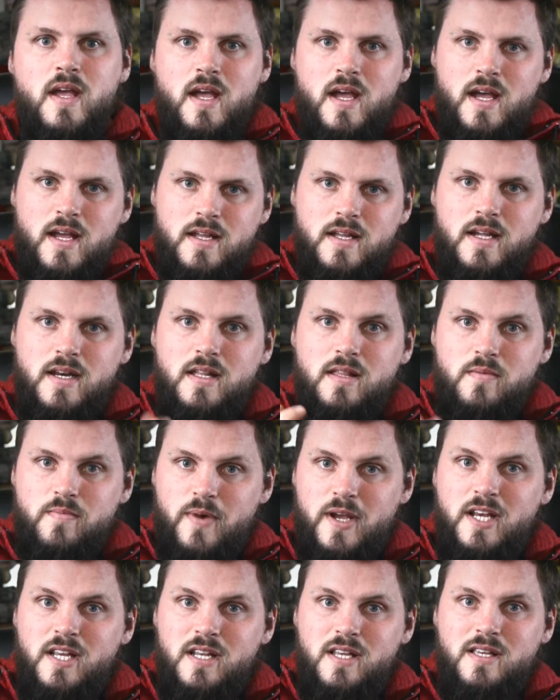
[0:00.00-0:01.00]
Getting the
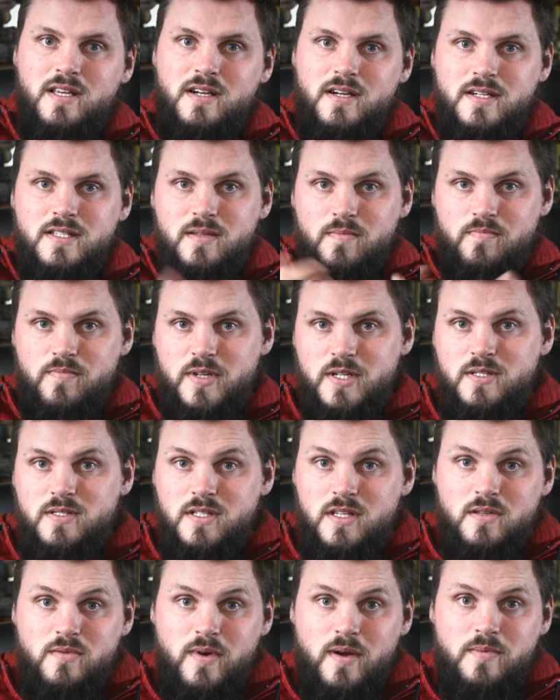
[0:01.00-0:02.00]
base designs and builds
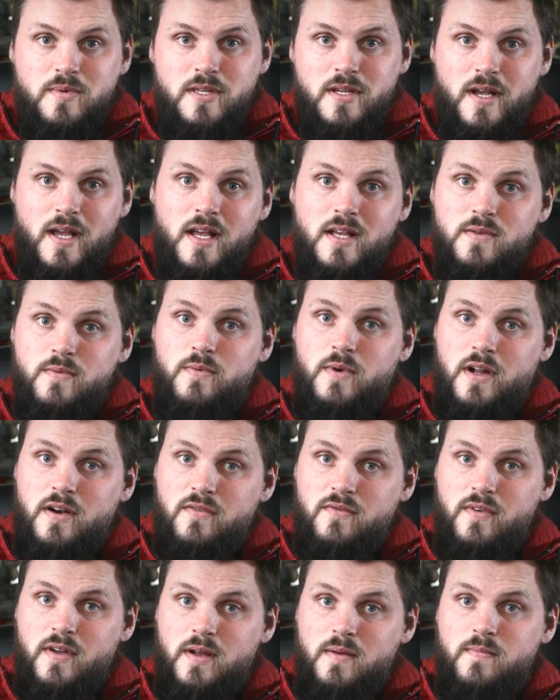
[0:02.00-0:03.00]
of the website is one
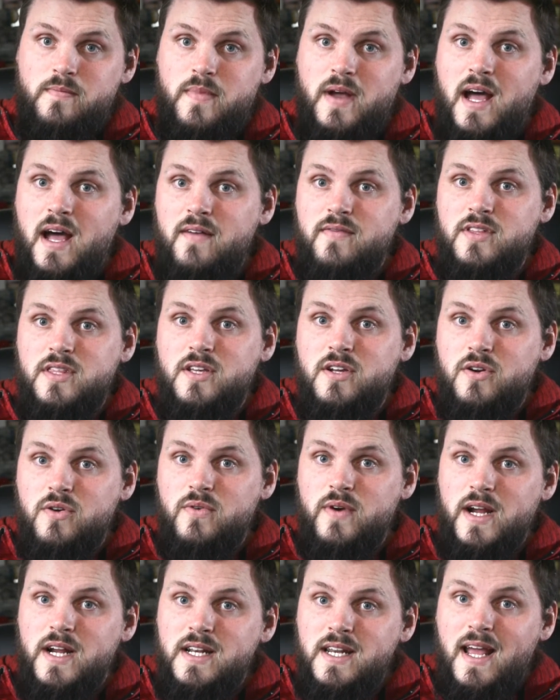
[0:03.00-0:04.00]
thing, but having the
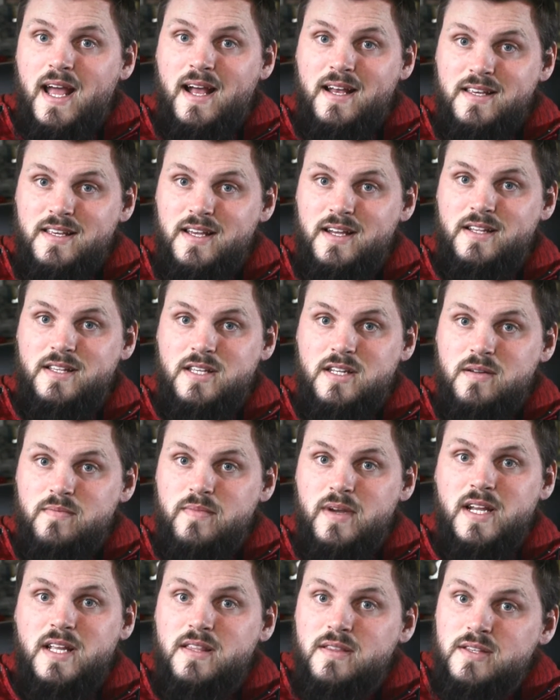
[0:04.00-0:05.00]
correct assets to
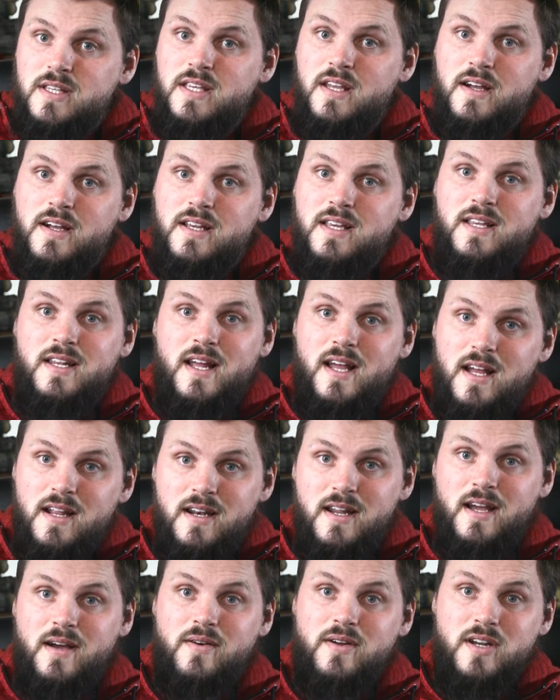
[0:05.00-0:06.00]
make the site stand
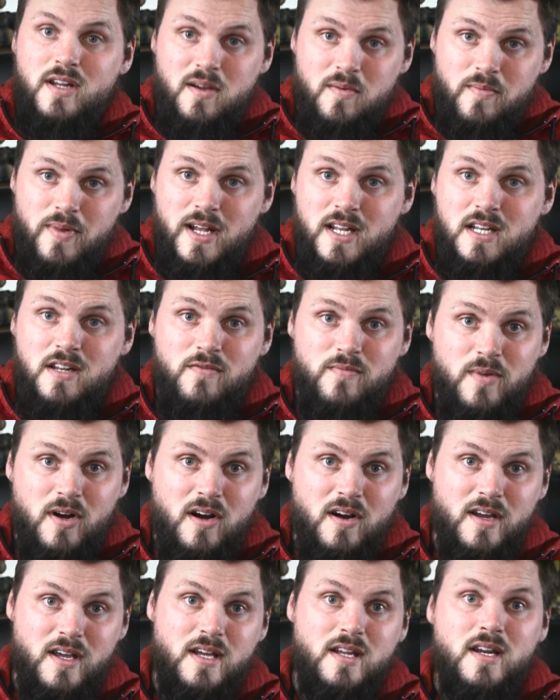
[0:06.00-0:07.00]
out in a competitive
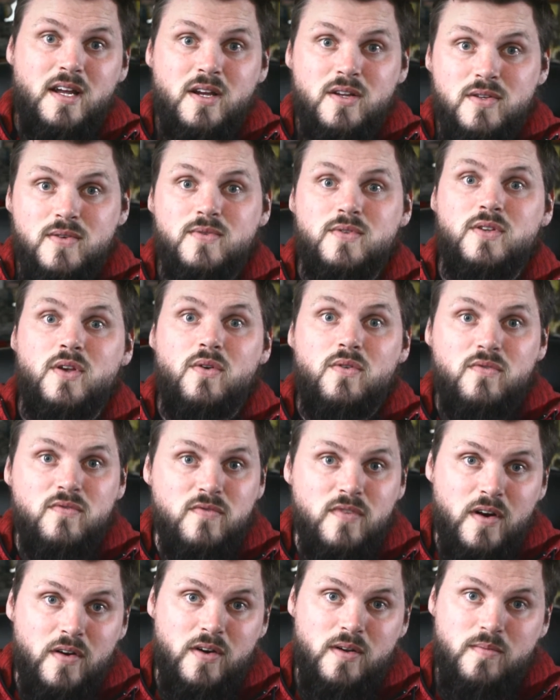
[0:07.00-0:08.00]
market is also
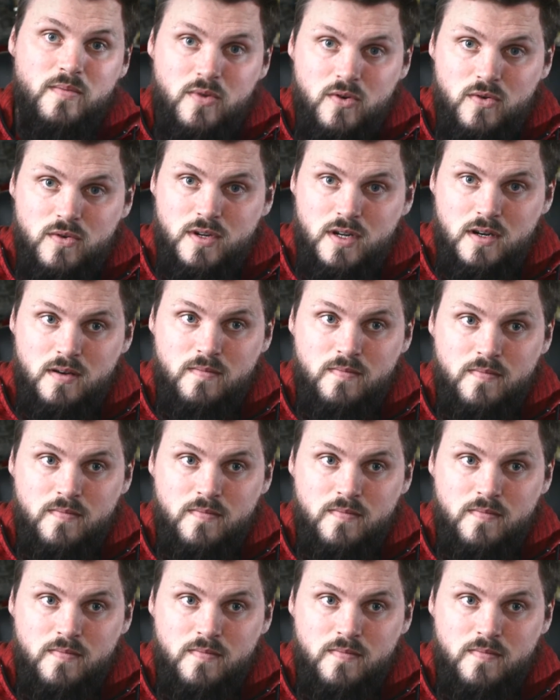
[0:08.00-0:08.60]
very important.